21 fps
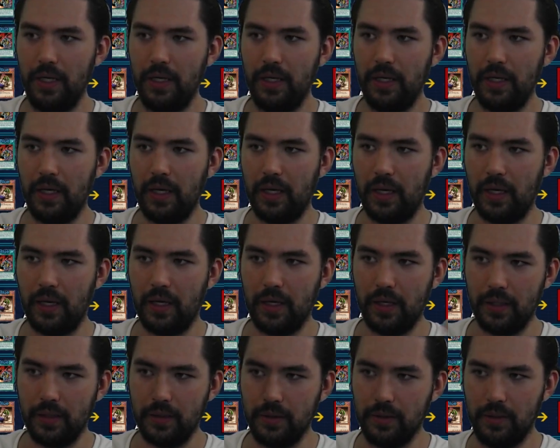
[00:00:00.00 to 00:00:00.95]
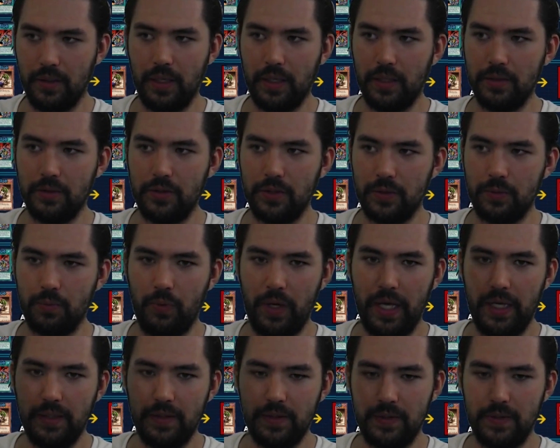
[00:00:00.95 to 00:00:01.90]
and then just
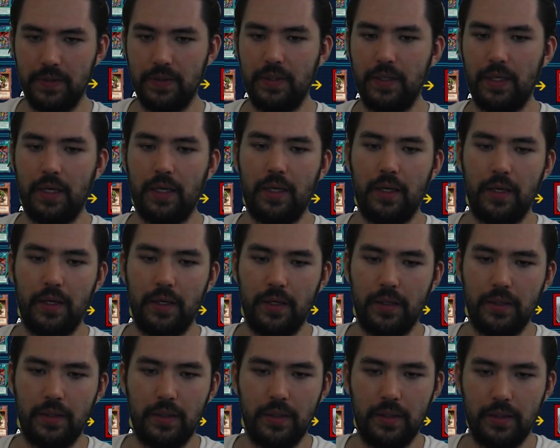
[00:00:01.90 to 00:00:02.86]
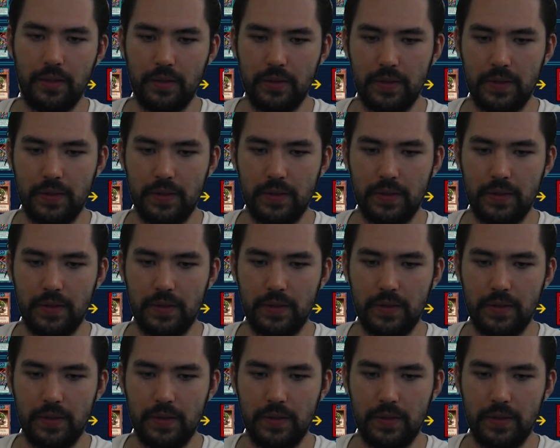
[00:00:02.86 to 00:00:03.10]
wait, and